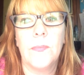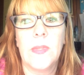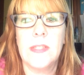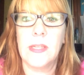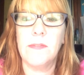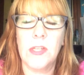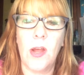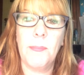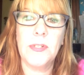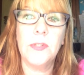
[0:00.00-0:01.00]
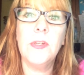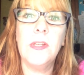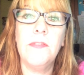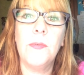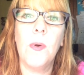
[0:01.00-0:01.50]
this gives an
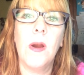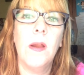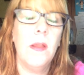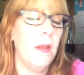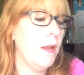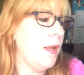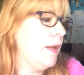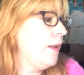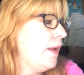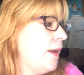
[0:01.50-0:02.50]
opportunity for, and